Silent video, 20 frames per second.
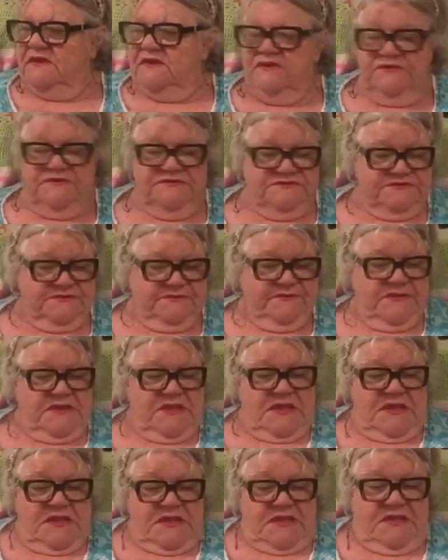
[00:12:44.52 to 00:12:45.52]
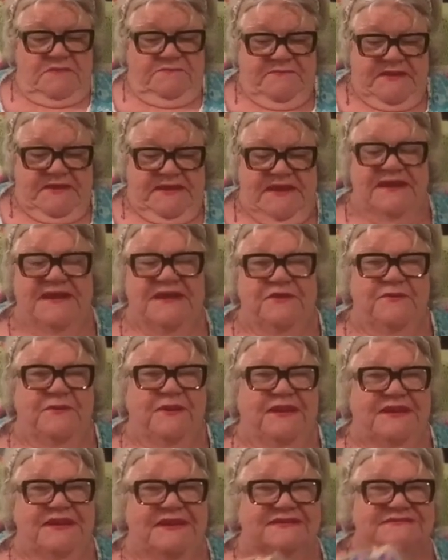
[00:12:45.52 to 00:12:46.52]
I'll lose them. But
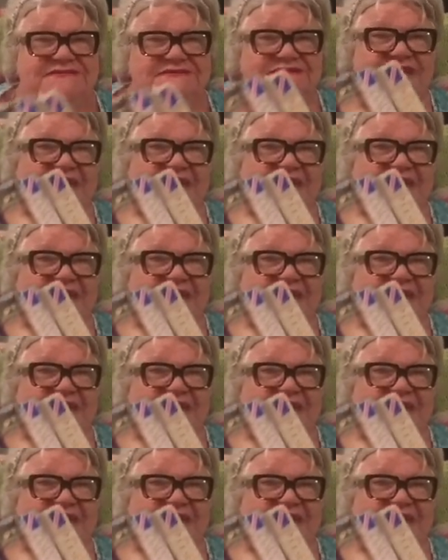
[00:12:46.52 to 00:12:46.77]
anyway, isn't